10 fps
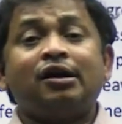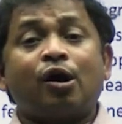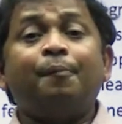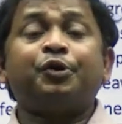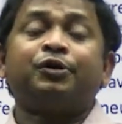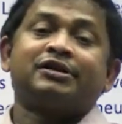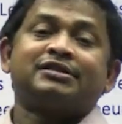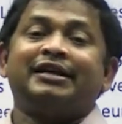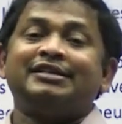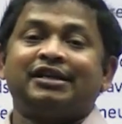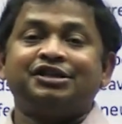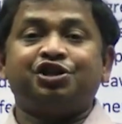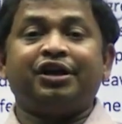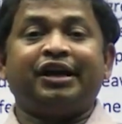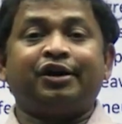computer science
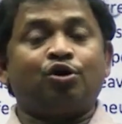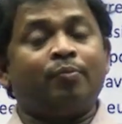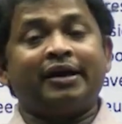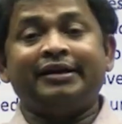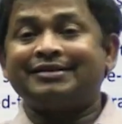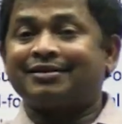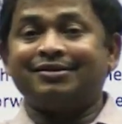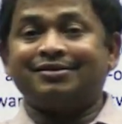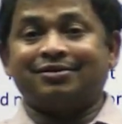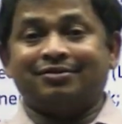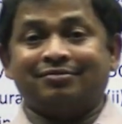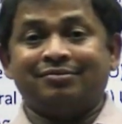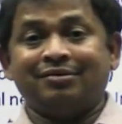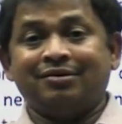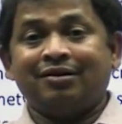engineering domain is concerned.
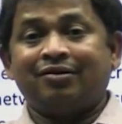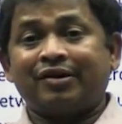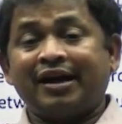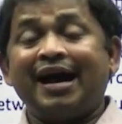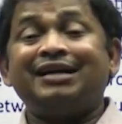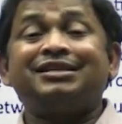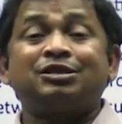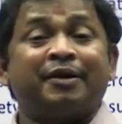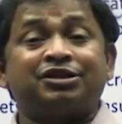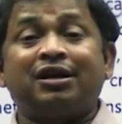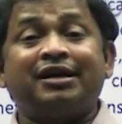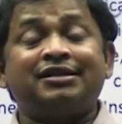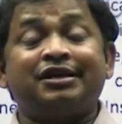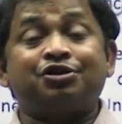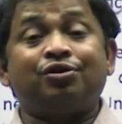Okay, as a
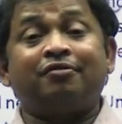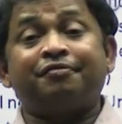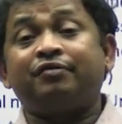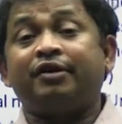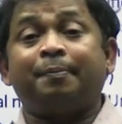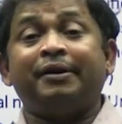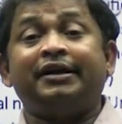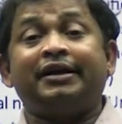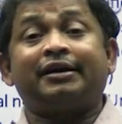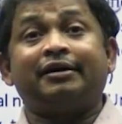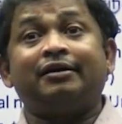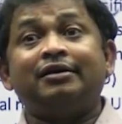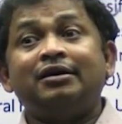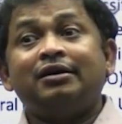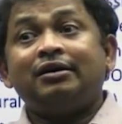specialization of your BTech
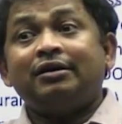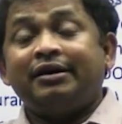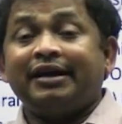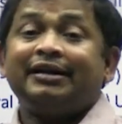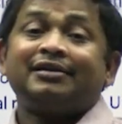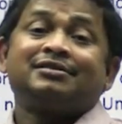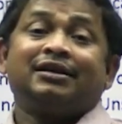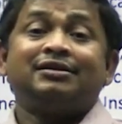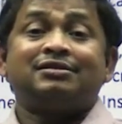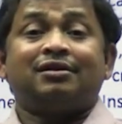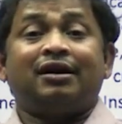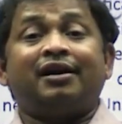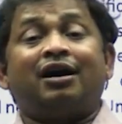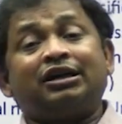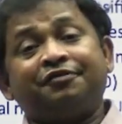data science and
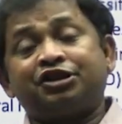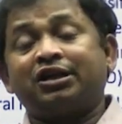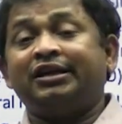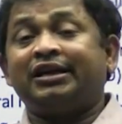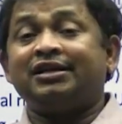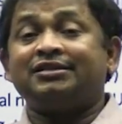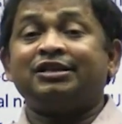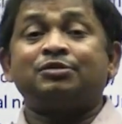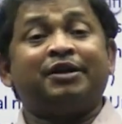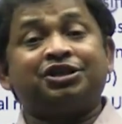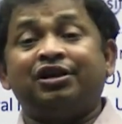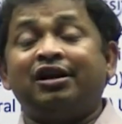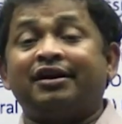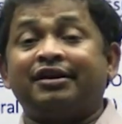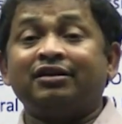artificial intelligence machine
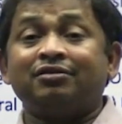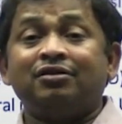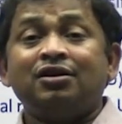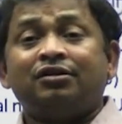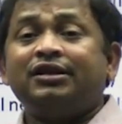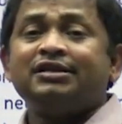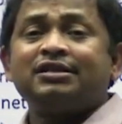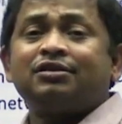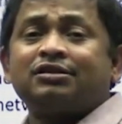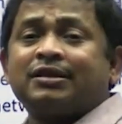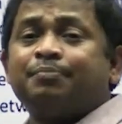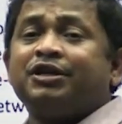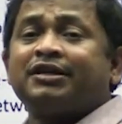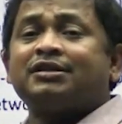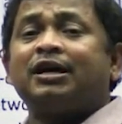learning, these
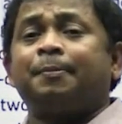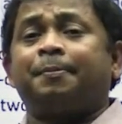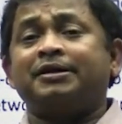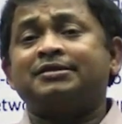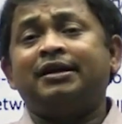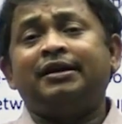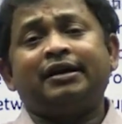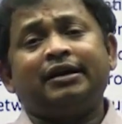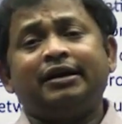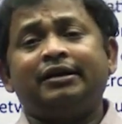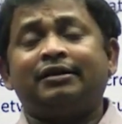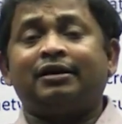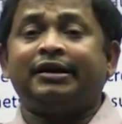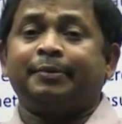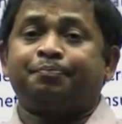subjects are present in the
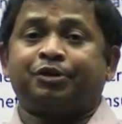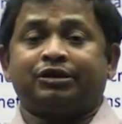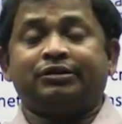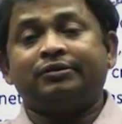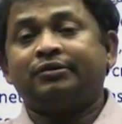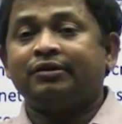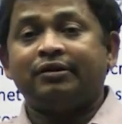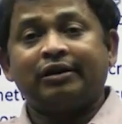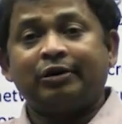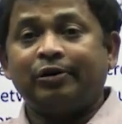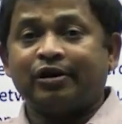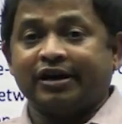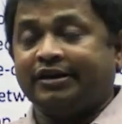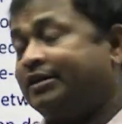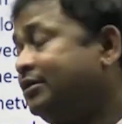depth. All right,